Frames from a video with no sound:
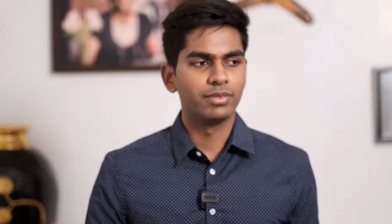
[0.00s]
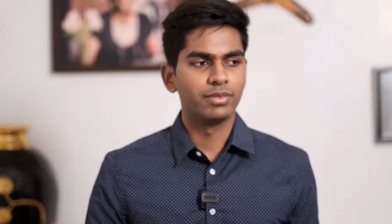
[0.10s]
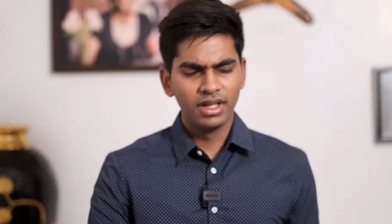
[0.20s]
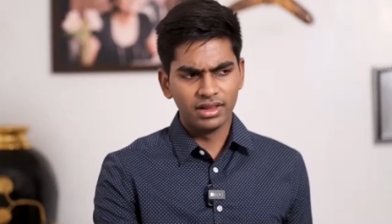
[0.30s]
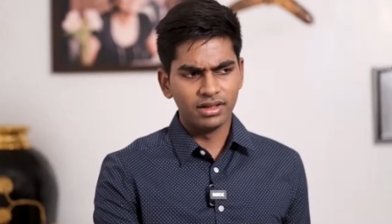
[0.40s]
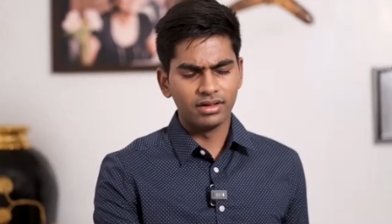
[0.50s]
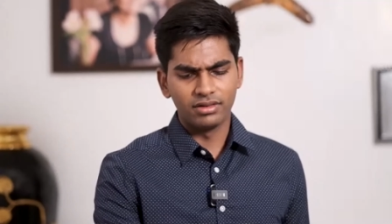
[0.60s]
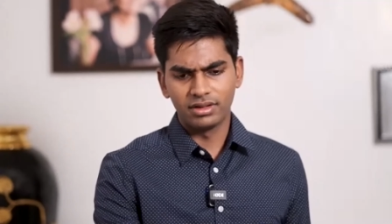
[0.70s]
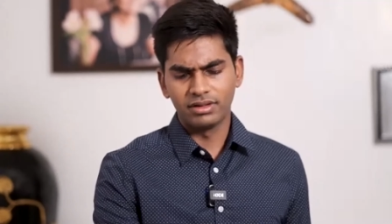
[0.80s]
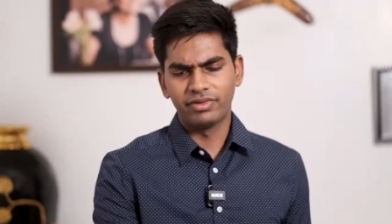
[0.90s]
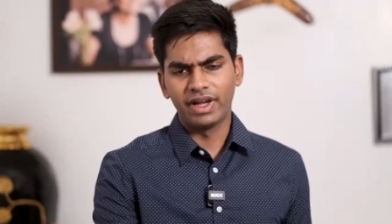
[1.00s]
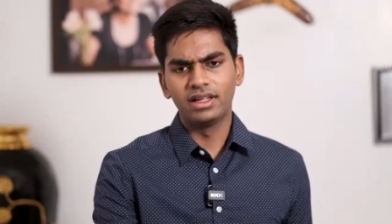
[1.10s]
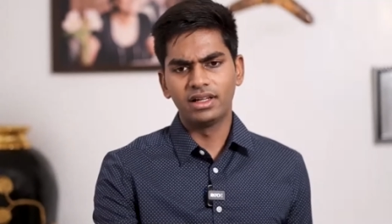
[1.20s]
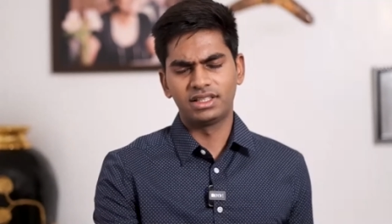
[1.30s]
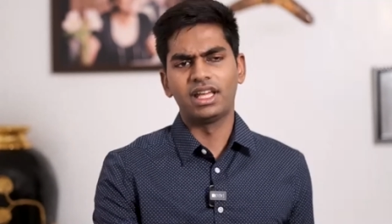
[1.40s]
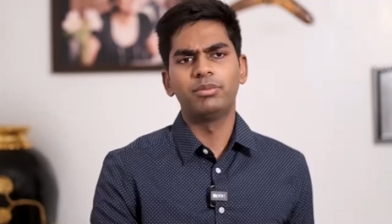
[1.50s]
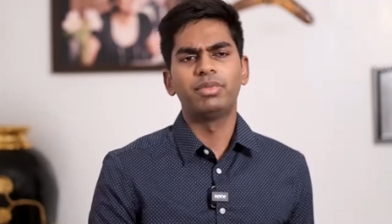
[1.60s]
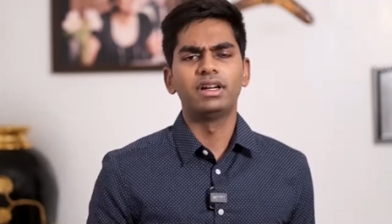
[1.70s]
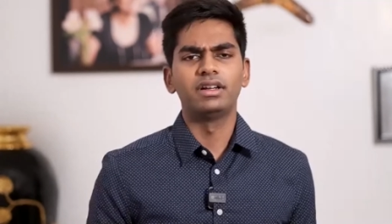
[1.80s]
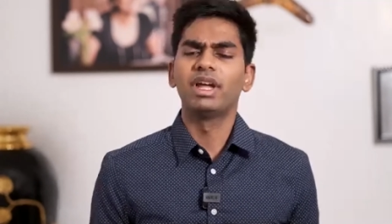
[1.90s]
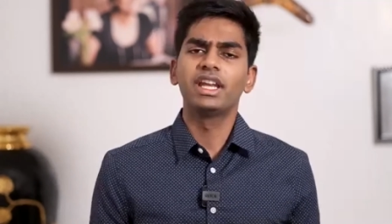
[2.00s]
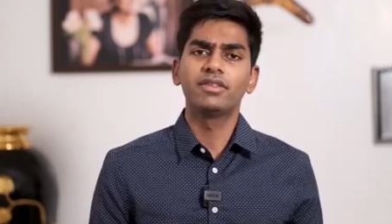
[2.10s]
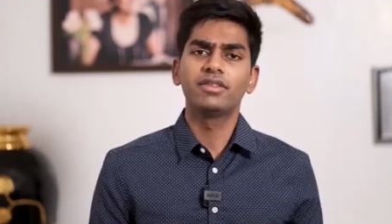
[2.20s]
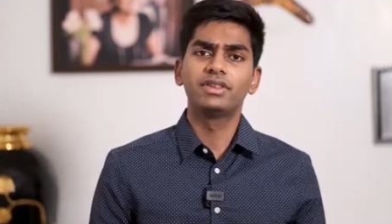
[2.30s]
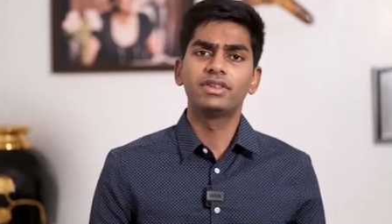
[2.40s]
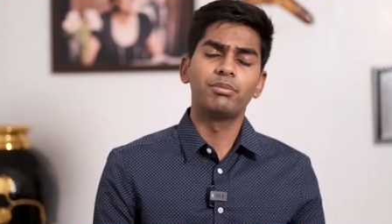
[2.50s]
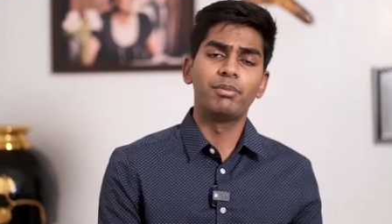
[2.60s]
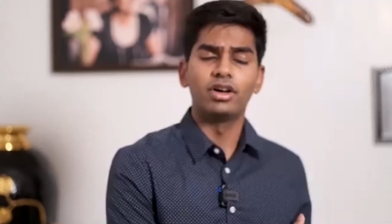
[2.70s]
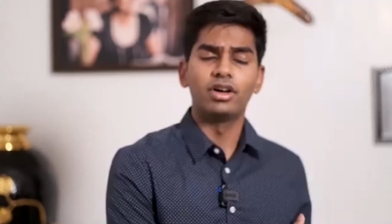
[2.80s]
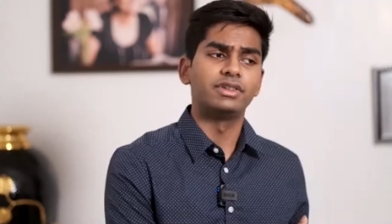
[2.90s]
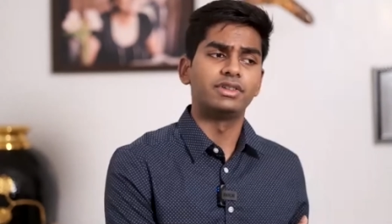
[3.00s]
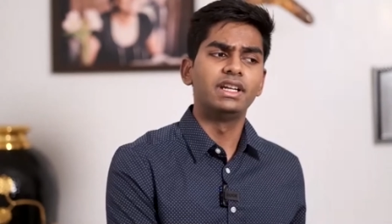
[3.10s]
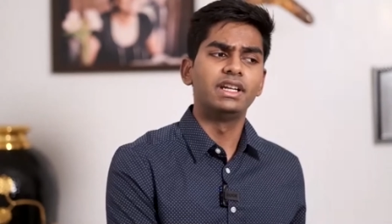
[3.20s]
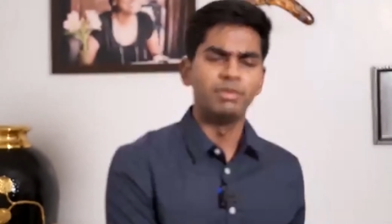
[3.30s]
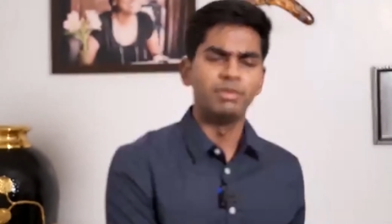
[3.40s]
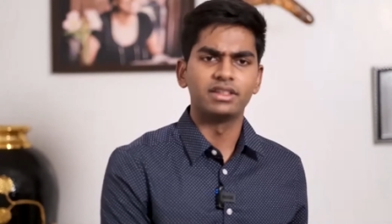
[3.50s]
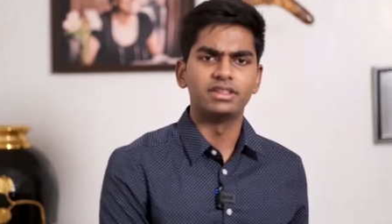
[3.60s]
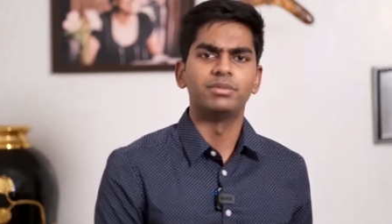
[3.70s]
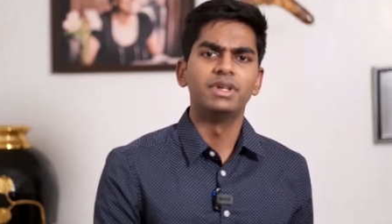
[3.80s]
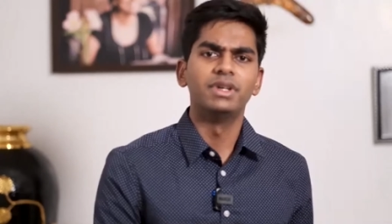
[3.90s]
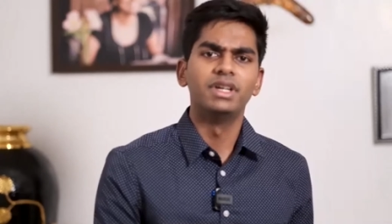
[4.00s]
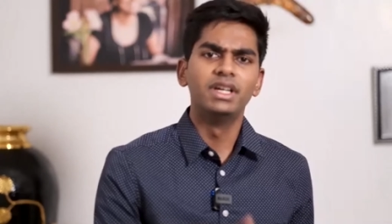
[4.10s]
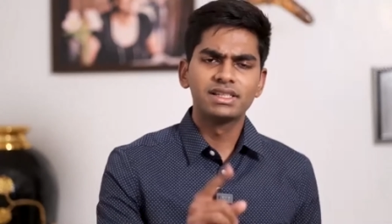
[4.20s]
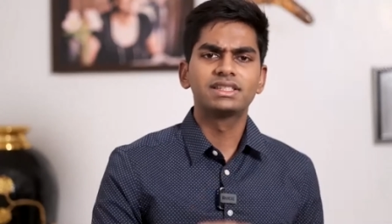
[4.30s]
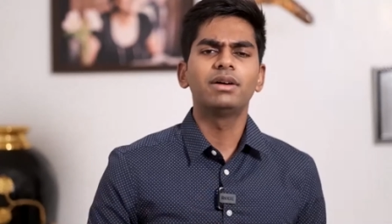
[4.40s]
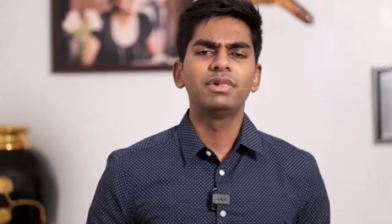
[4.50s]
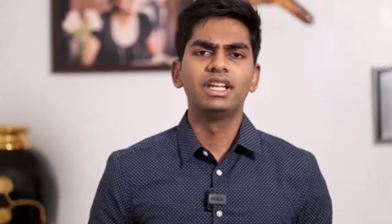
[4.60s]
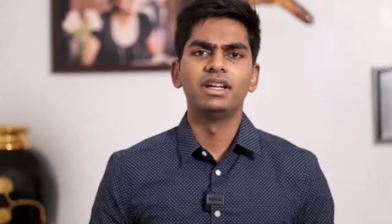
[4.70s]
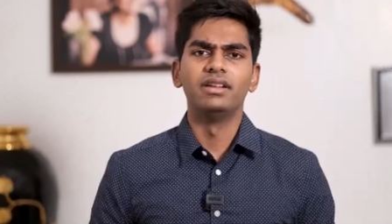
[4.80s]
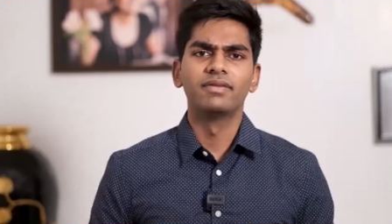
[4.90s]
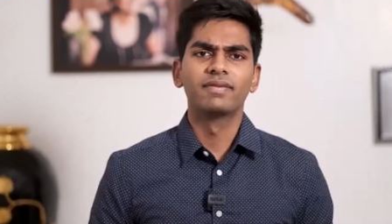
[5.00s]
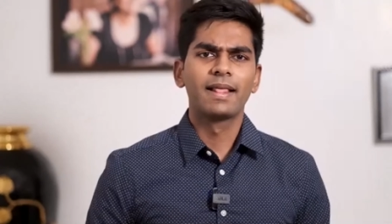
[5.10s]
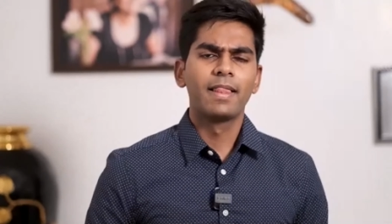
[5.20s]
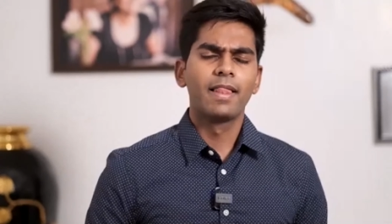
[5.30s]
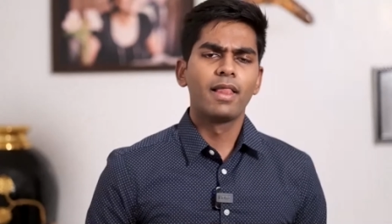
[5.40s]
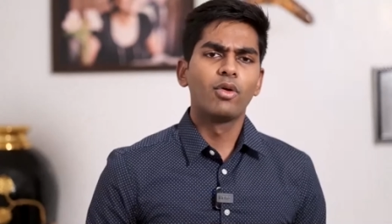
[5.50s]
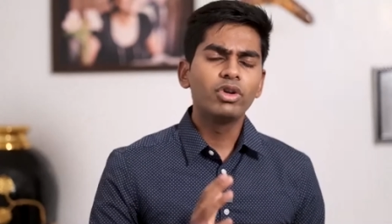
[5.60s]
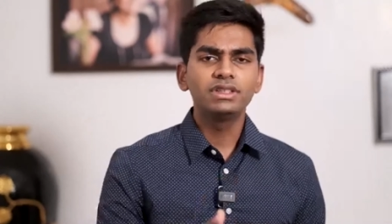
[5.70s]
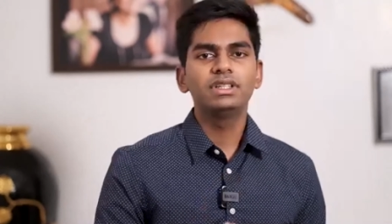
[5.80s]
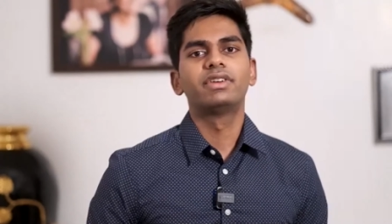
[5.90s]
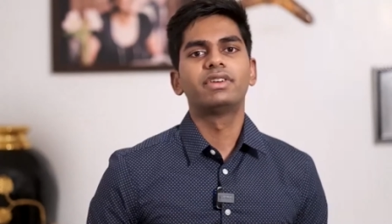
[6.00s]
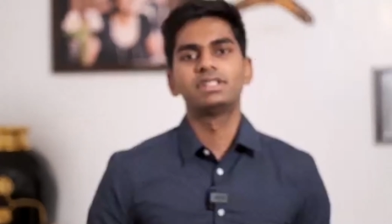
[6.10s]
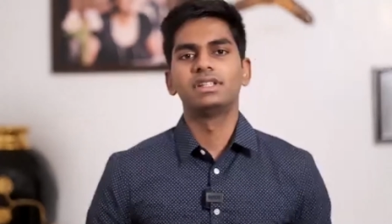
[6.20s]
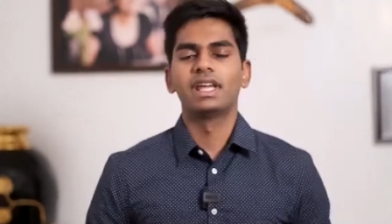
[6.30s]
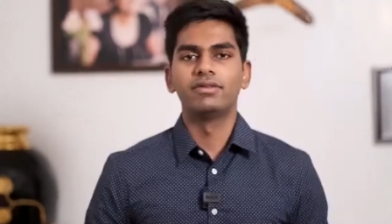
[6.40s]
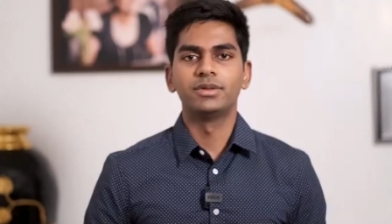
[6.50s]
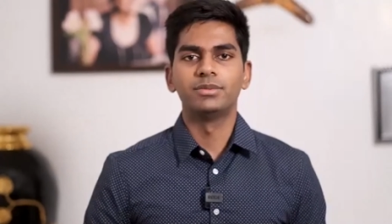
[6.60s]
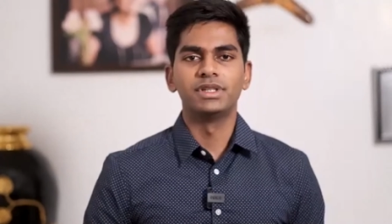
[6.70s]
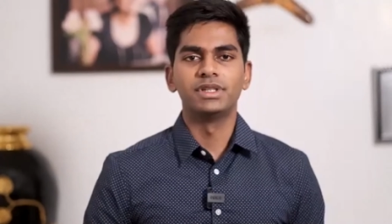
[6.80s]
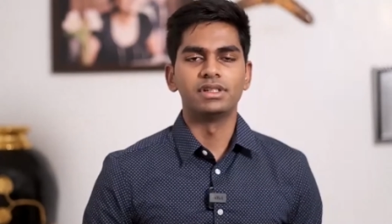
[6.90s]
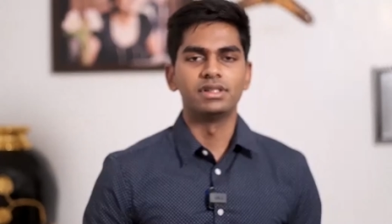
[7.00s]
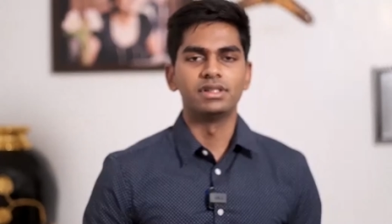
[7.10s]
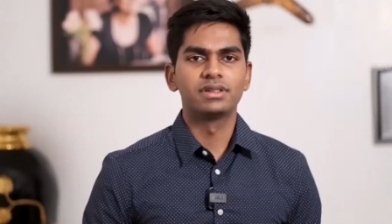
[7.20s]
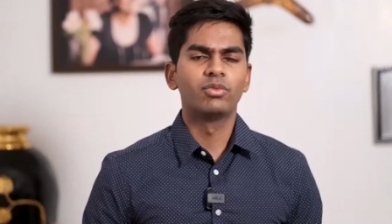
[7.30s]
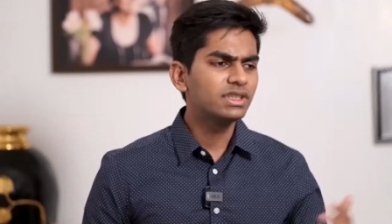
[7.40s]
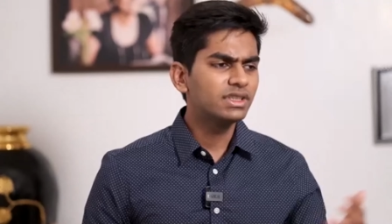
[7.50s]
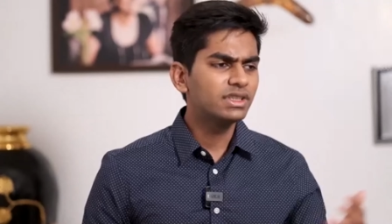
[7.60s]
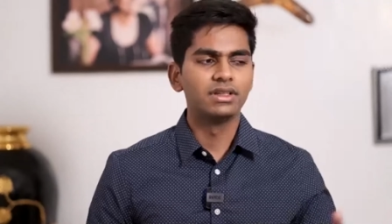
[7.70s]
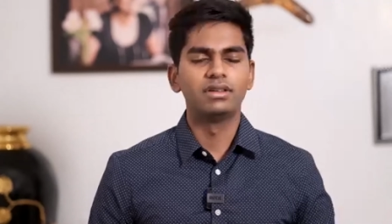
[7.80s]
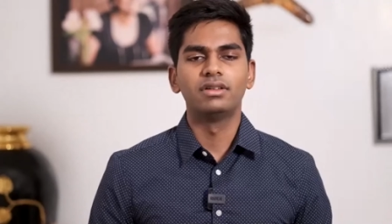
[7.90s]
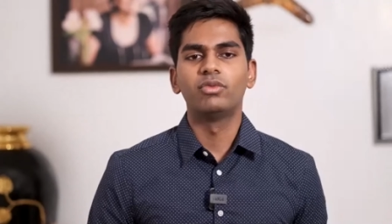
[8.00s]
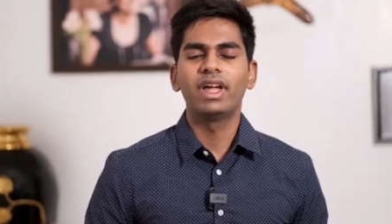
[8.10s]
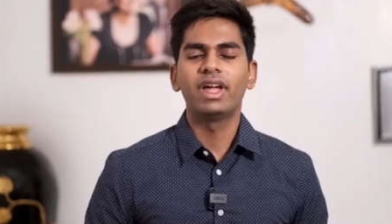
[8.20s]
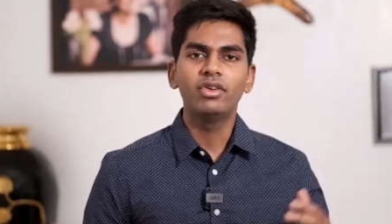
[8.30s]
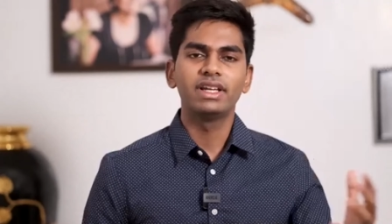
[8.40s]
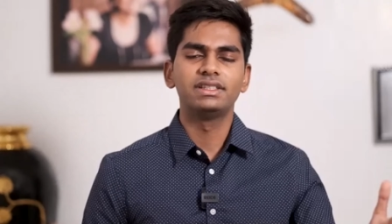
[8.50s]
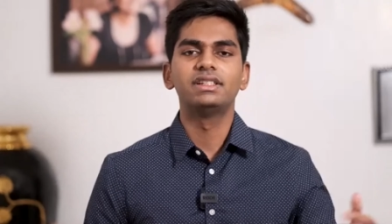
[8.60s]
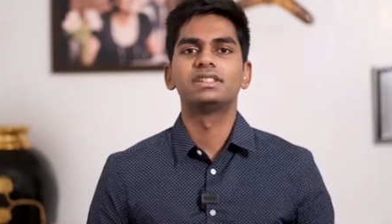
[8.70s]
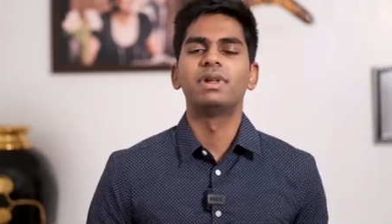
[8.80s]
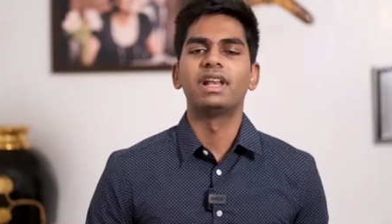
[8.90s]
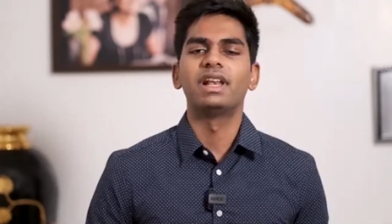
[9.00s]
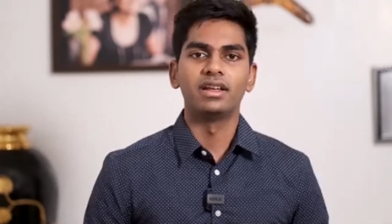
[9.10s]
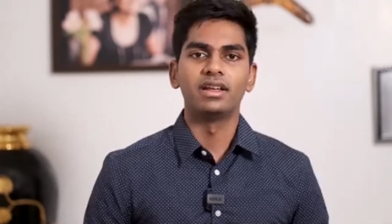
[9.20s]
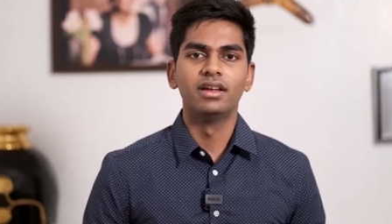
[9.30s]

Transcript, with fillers: the, the final step and many of them backed off they didn't make the jump some did what's the difference in the amway business what's this where do i see the similarity